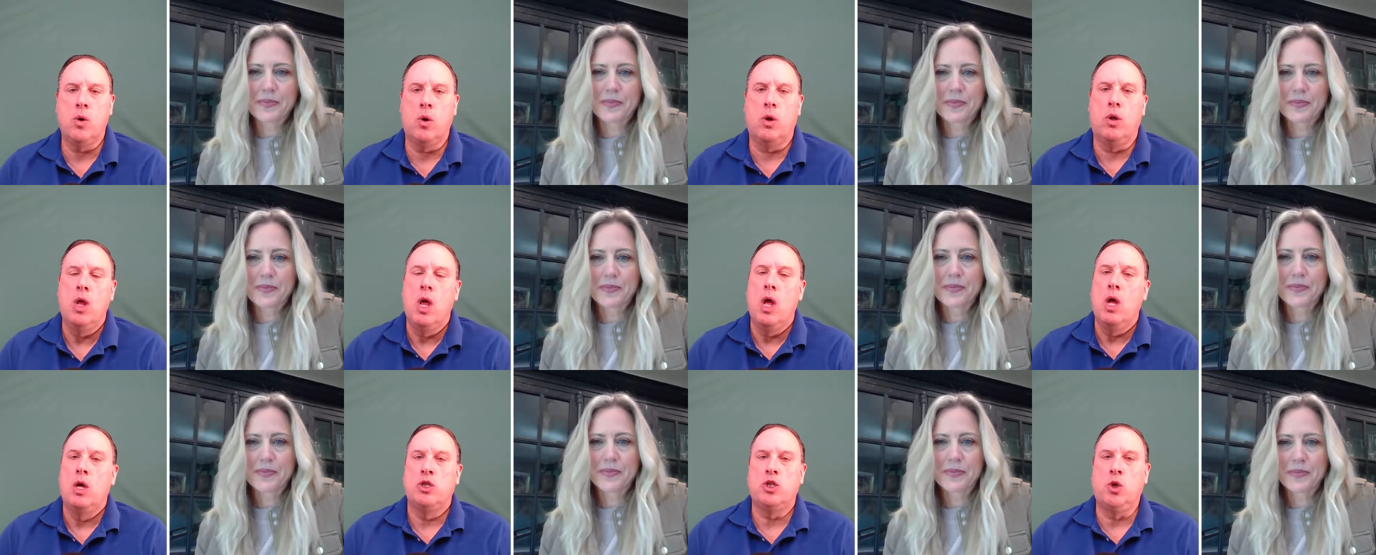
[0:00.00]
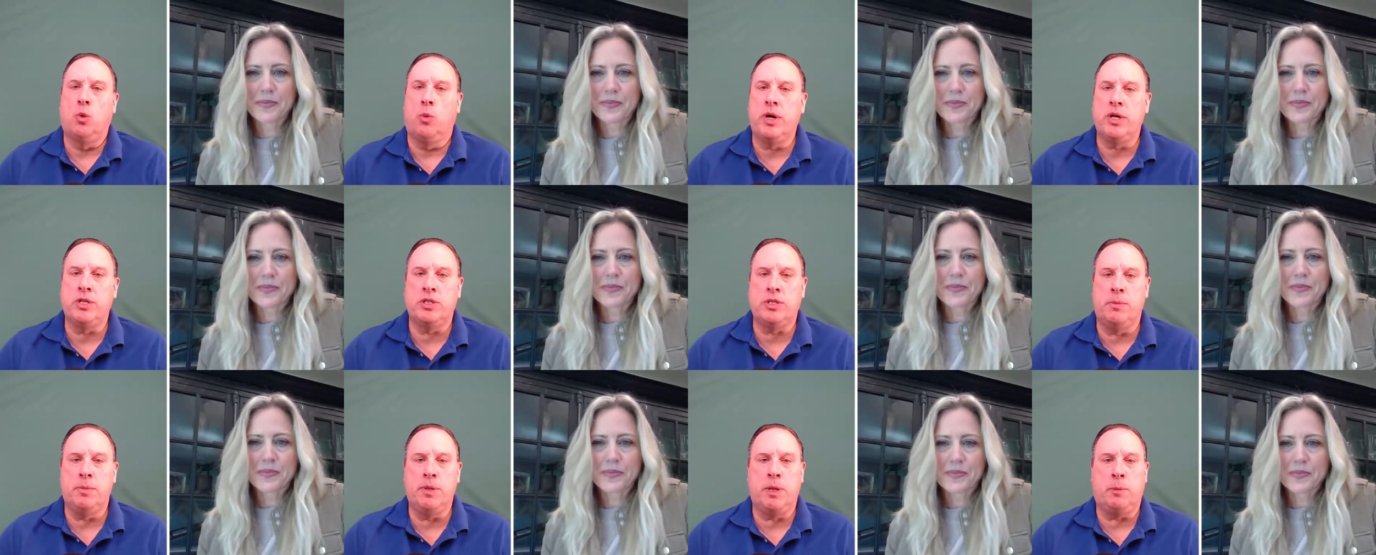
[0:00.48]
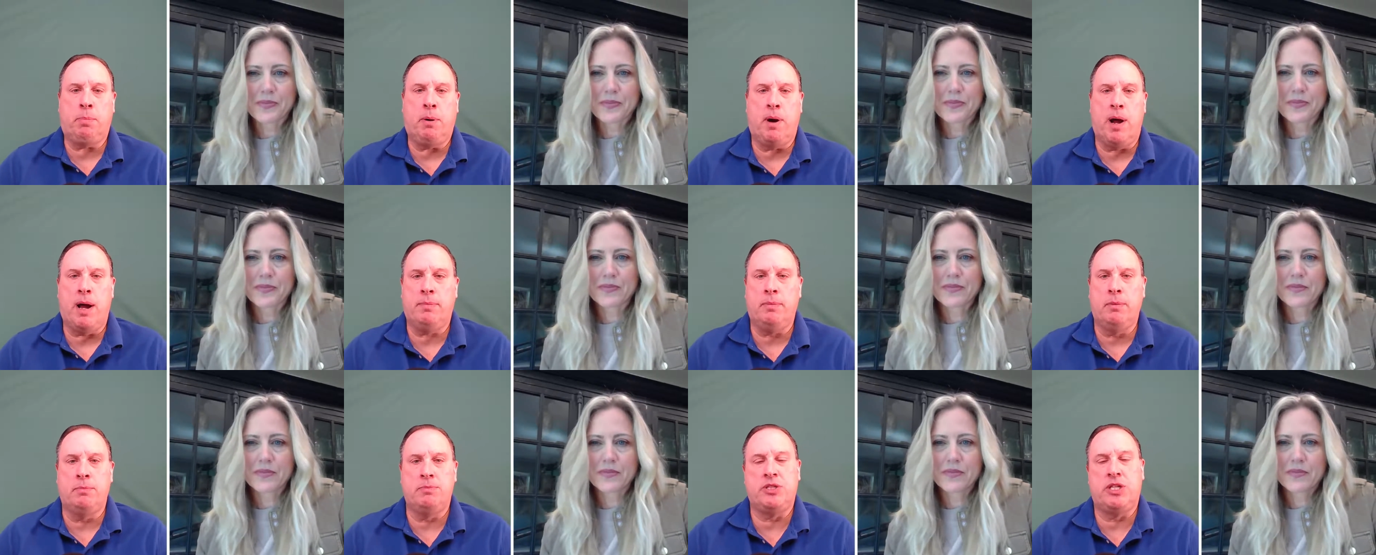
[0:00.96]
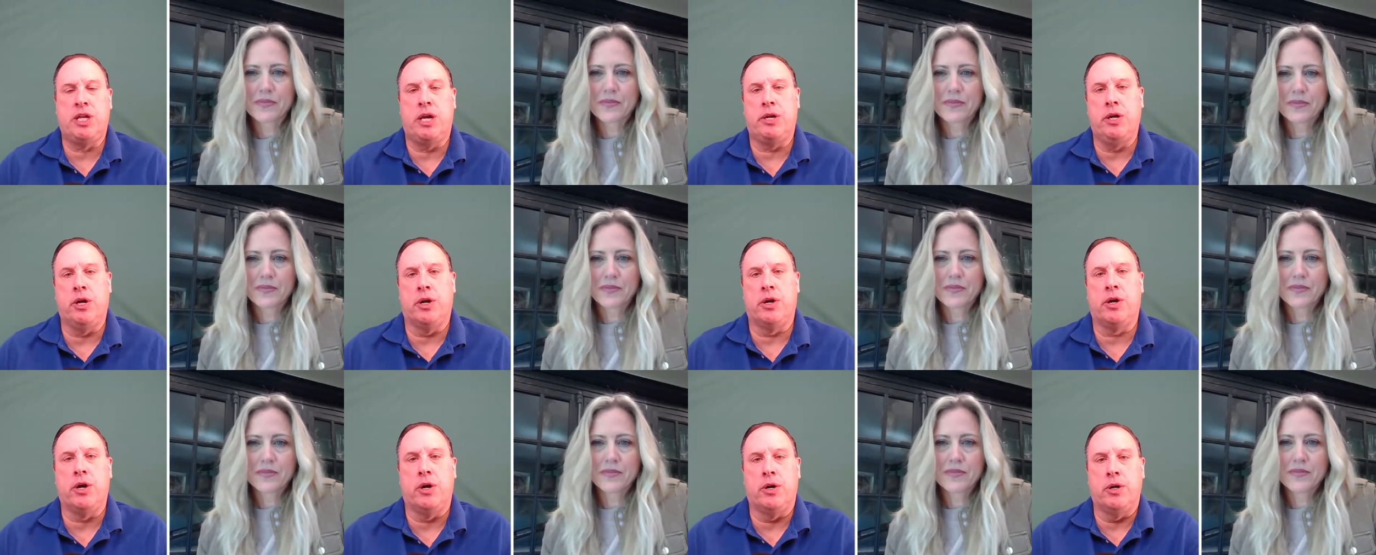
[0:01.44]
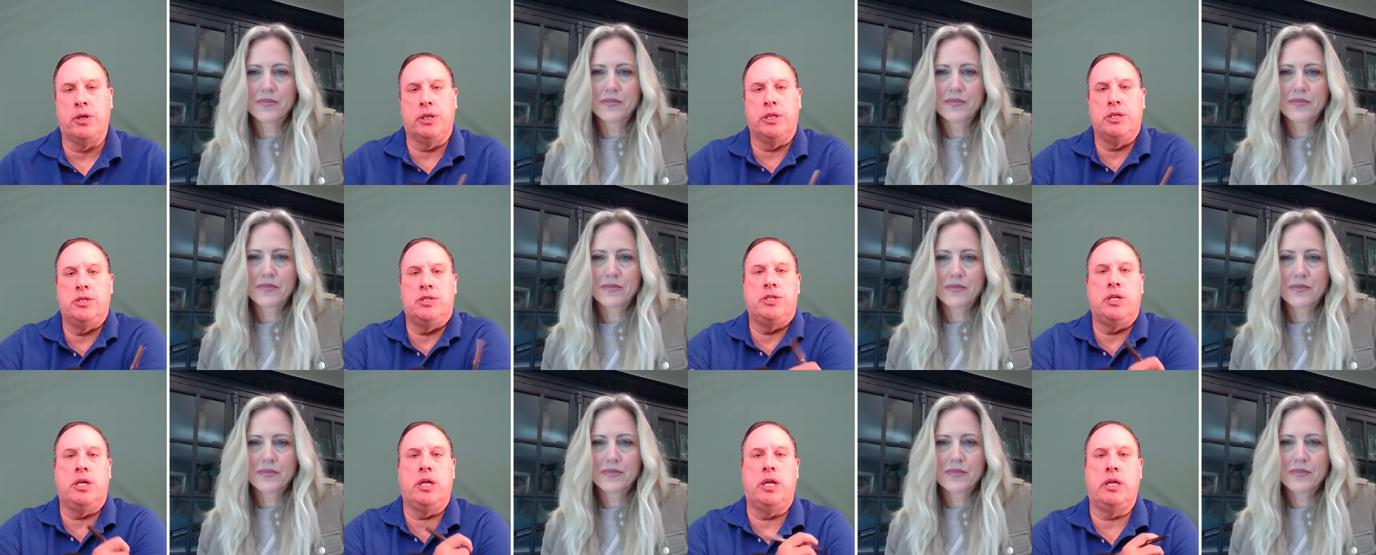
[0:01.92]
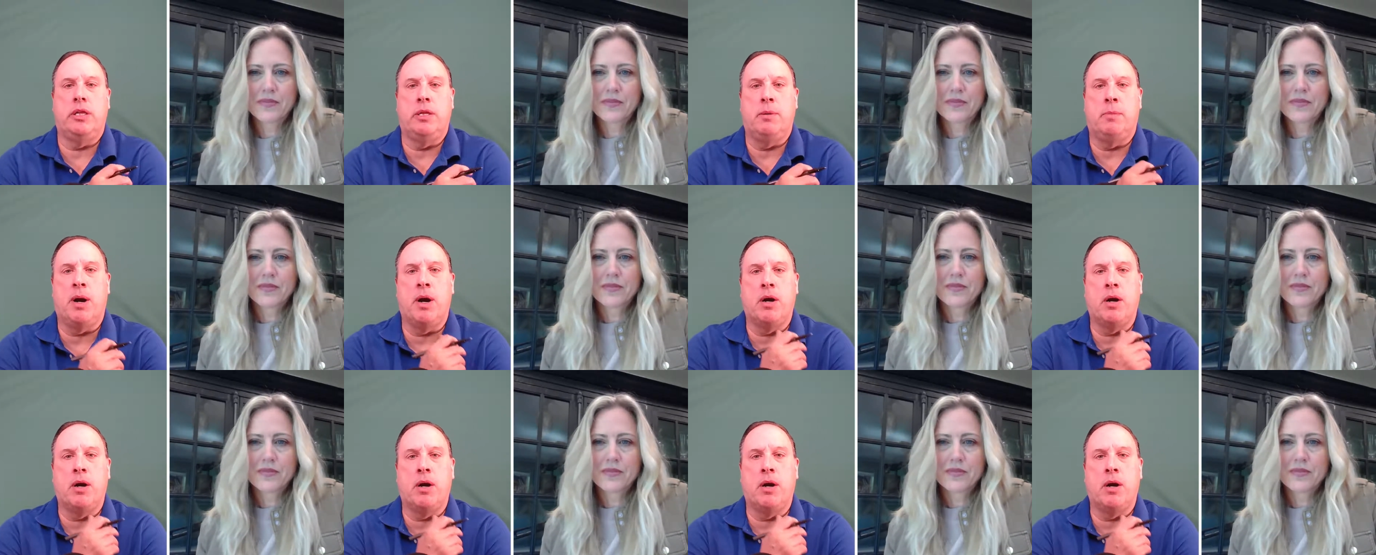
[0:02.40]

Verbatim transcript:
Speaker 1: Cool. So, what are some of the problems that you're currently seeing in the